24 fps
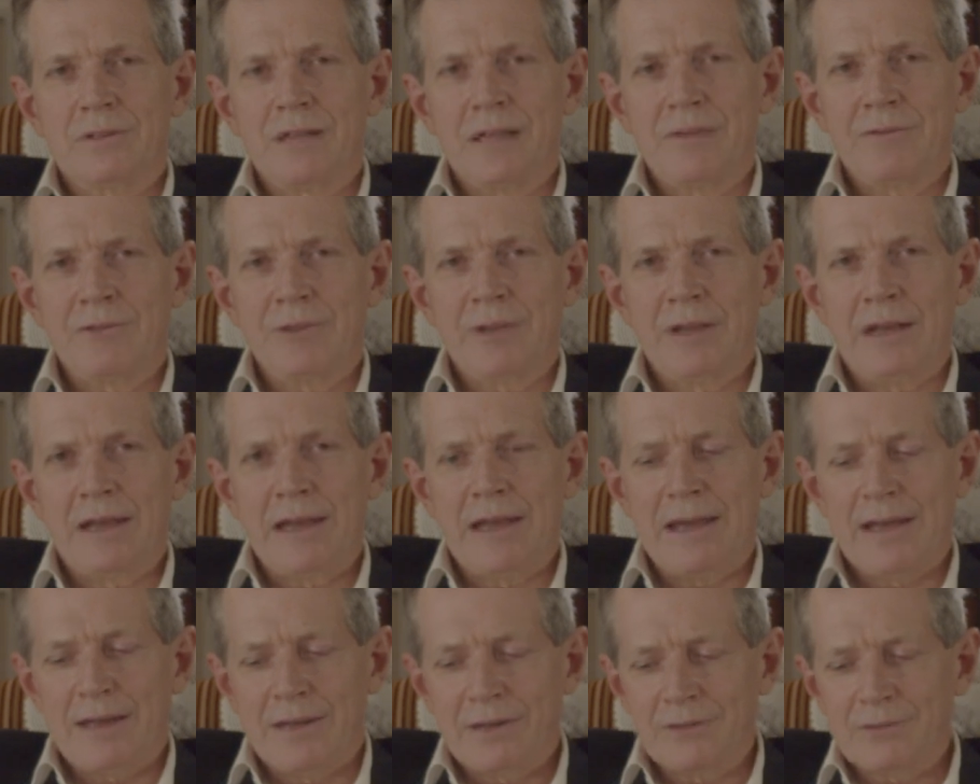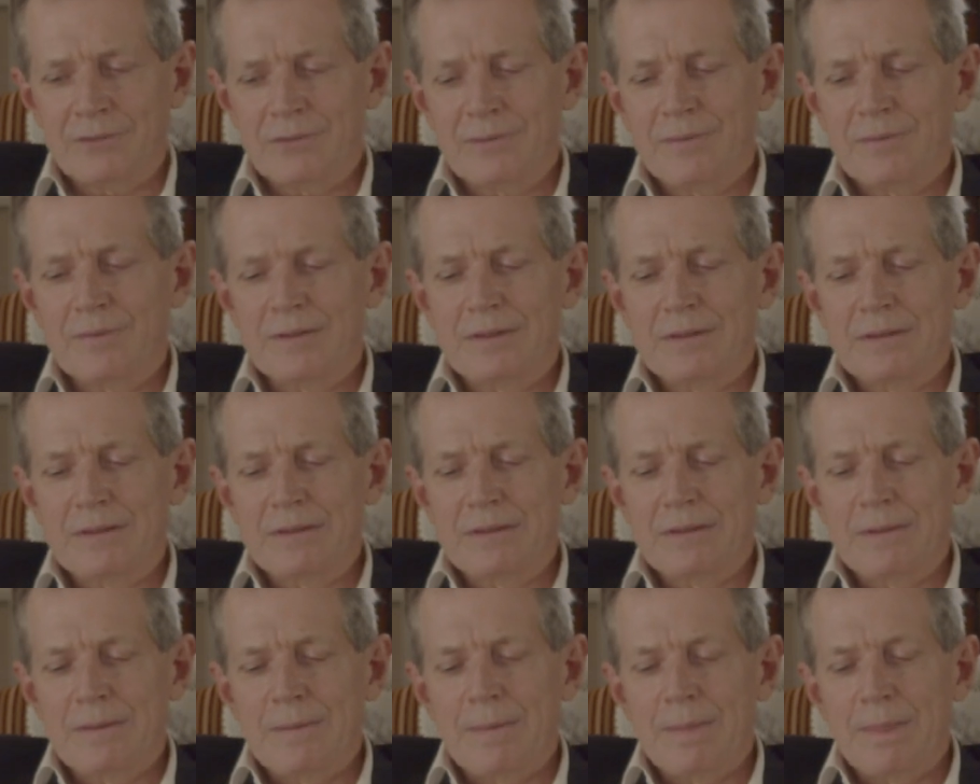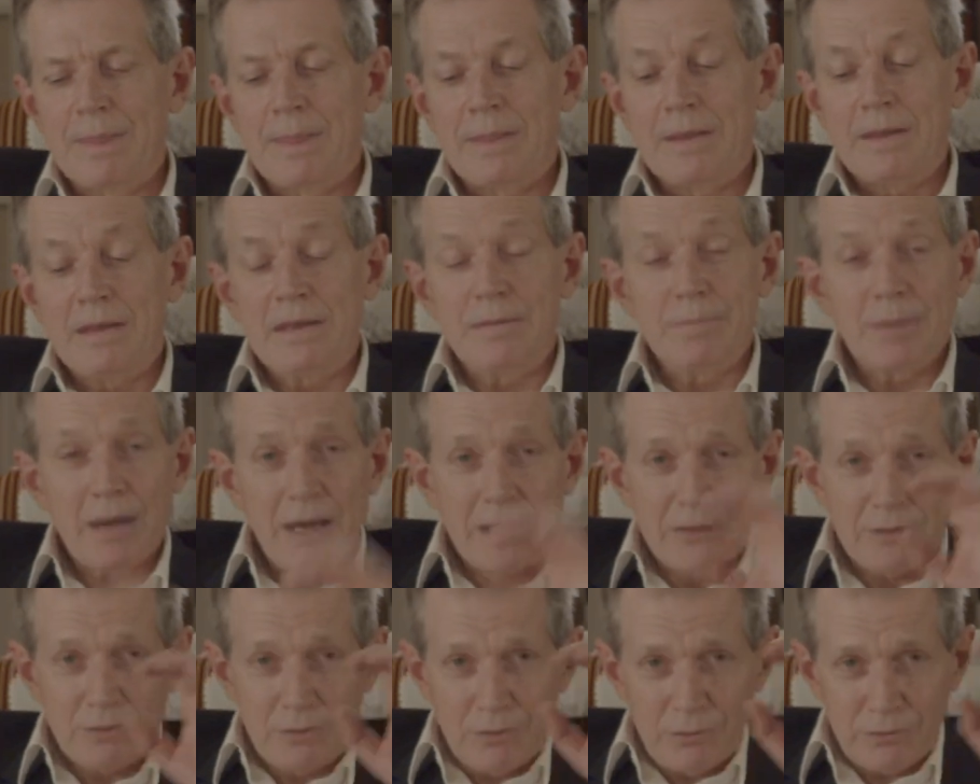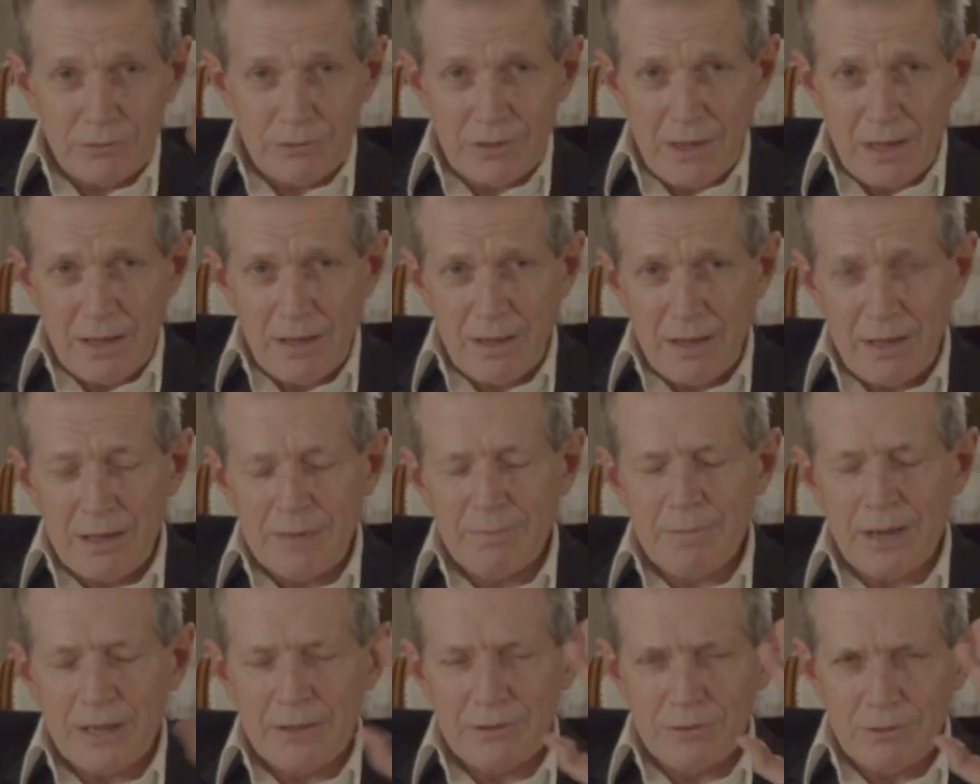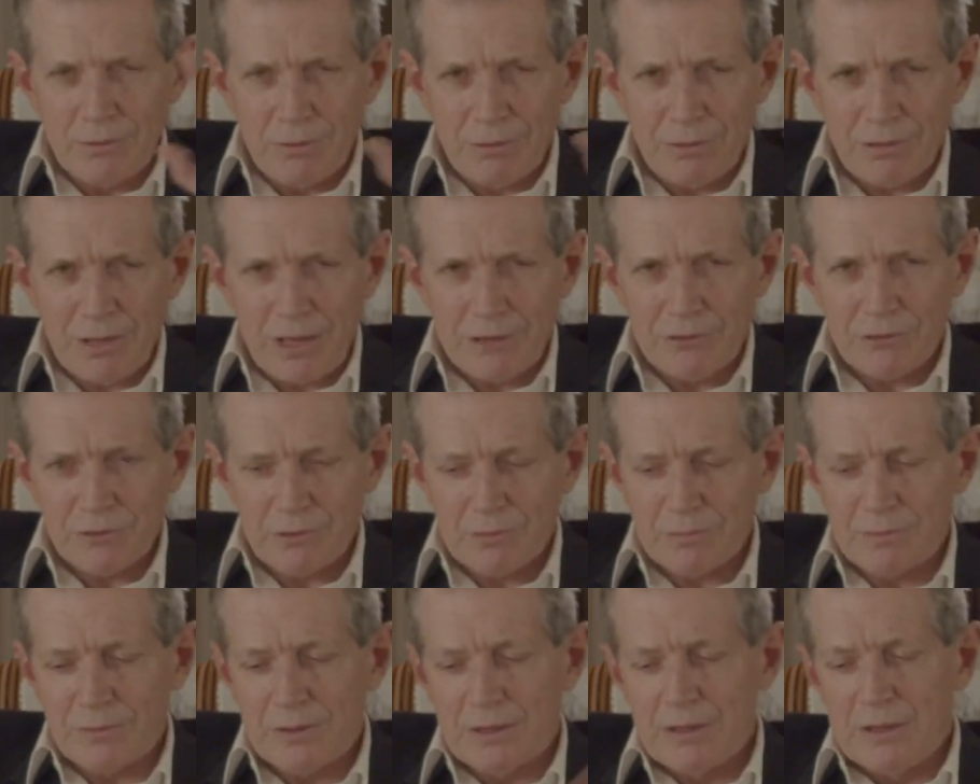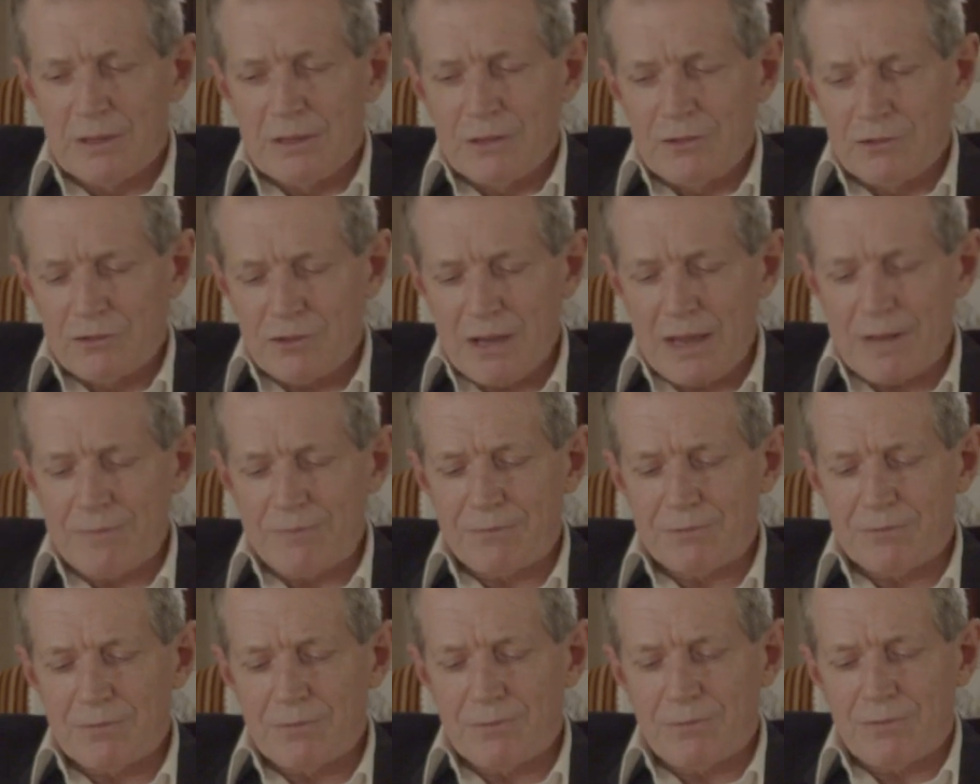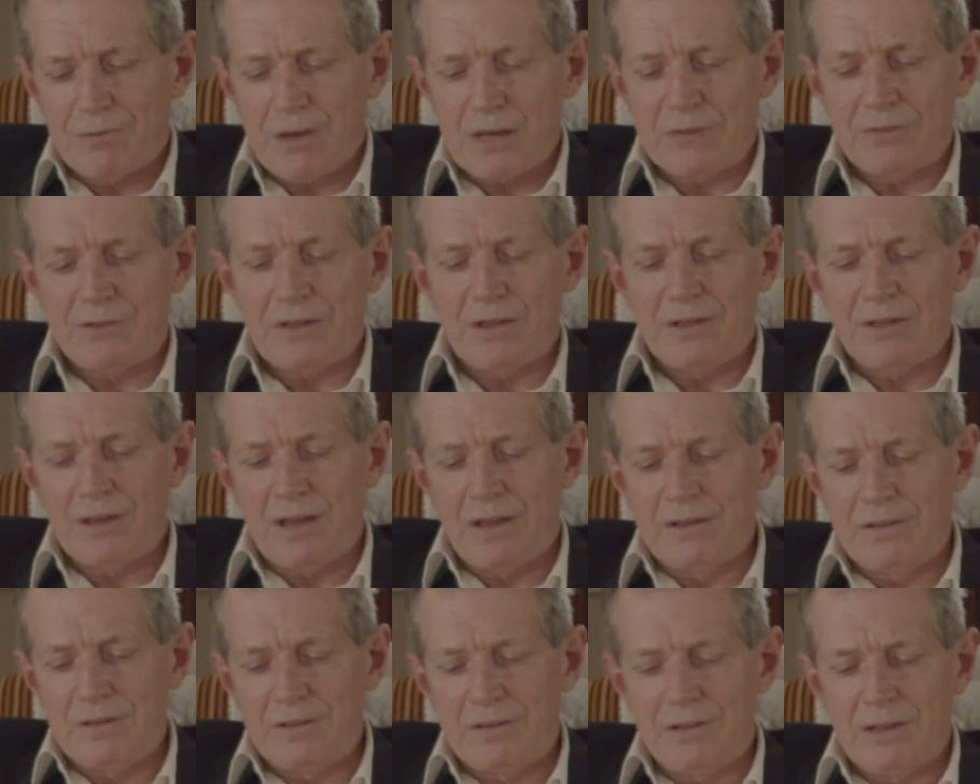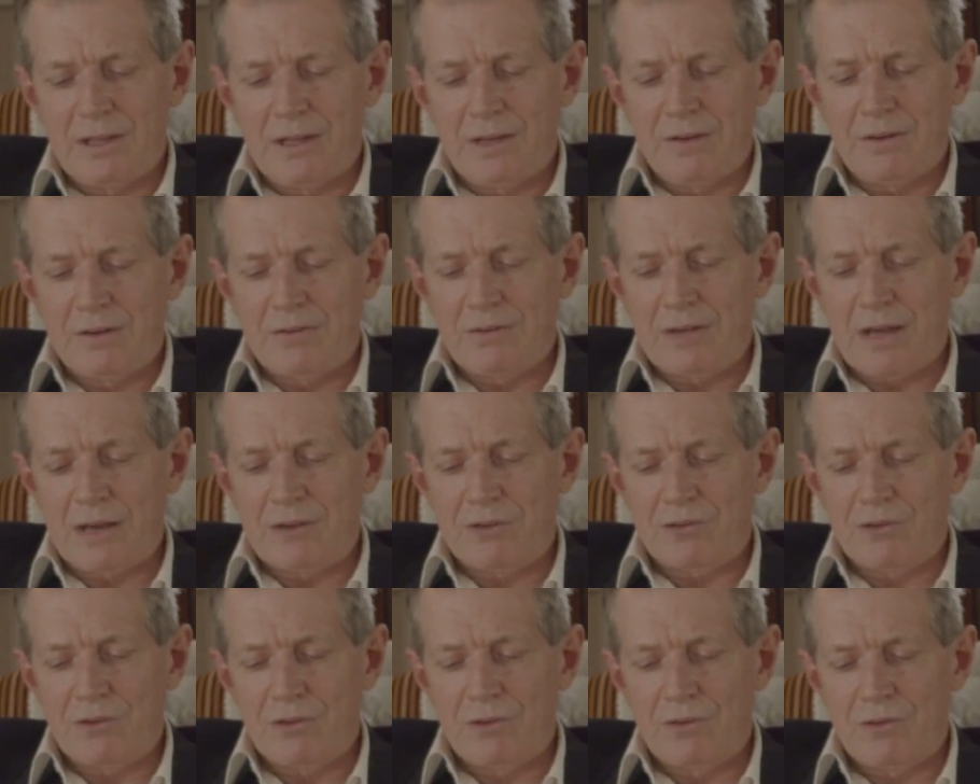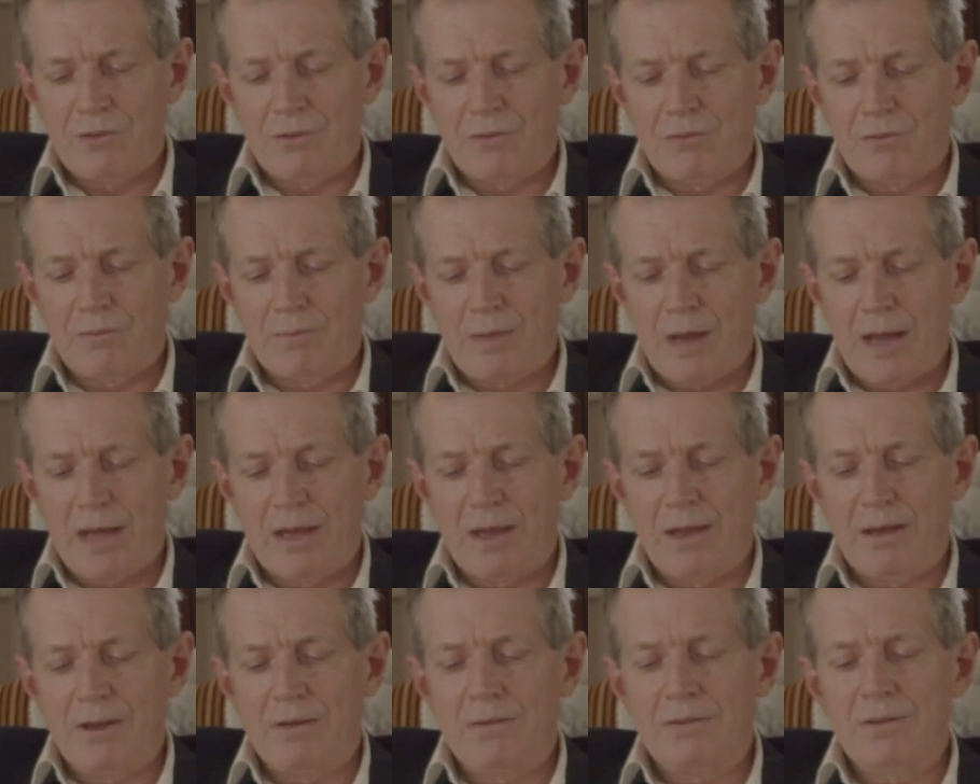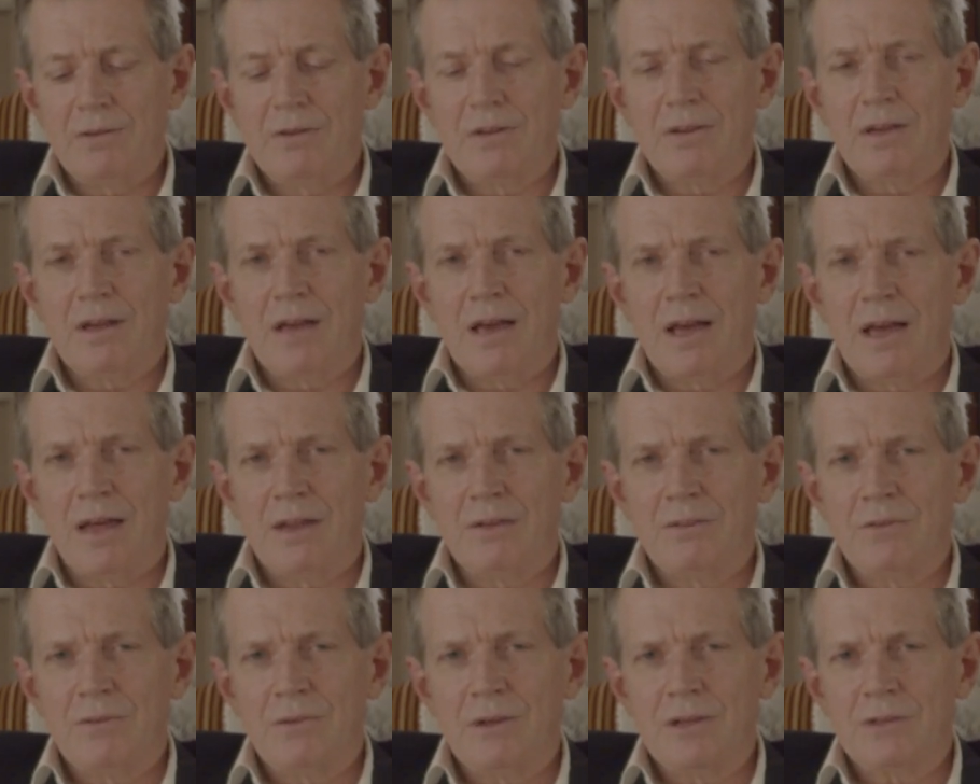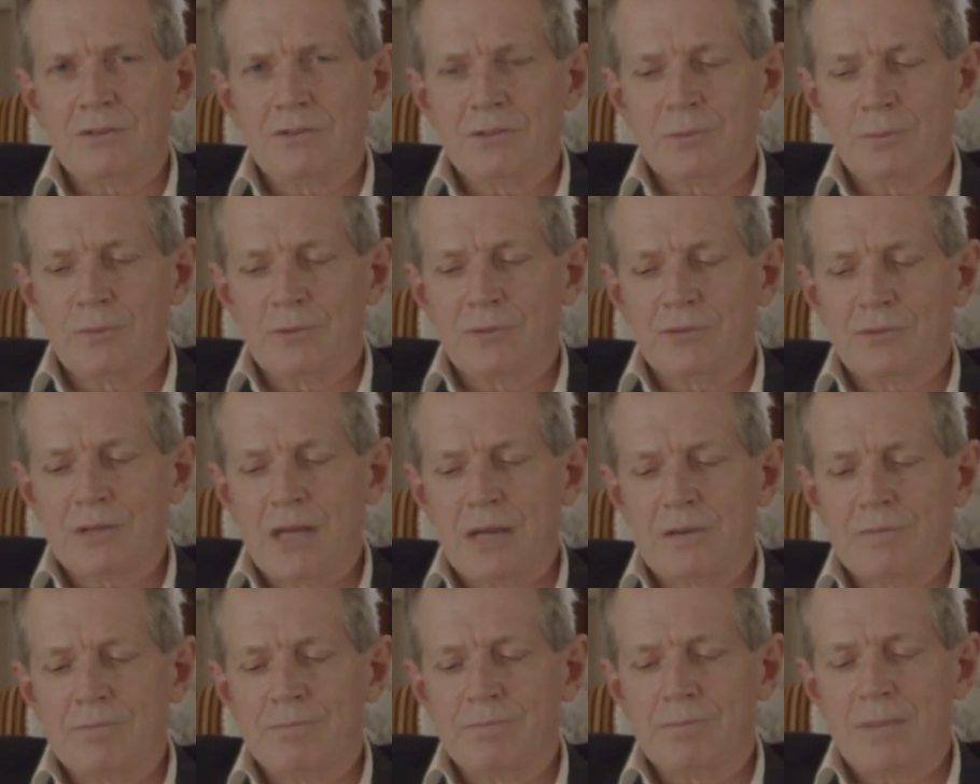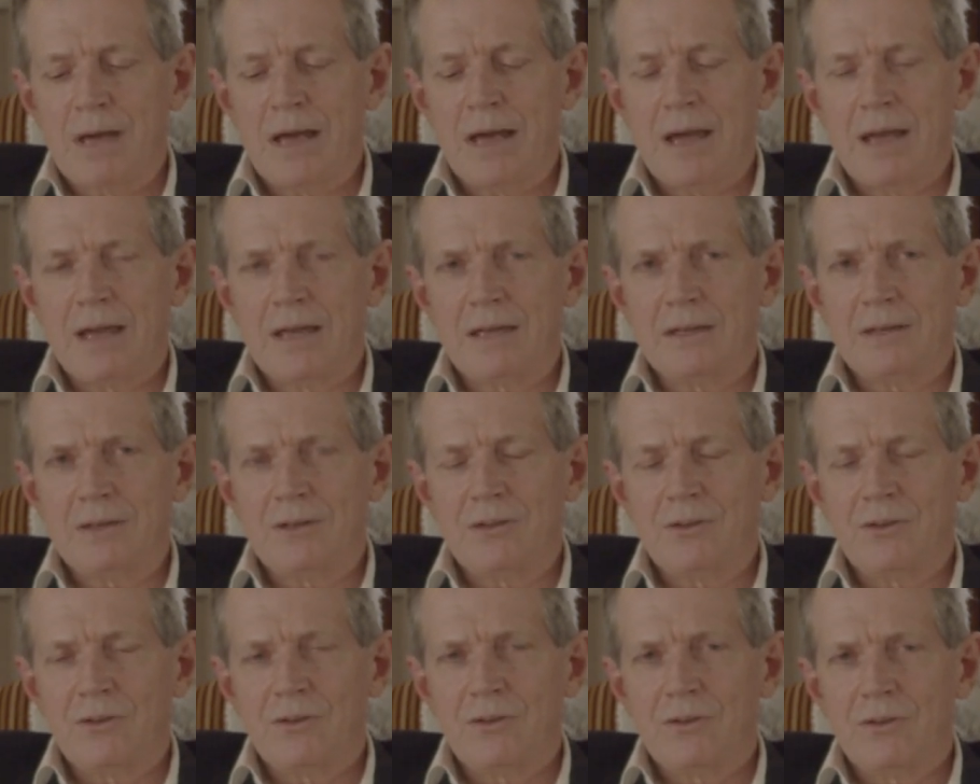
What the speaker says: nevertheless. In my youth I should have chafed and fretted under the irritation of my own unreasonable state of mind.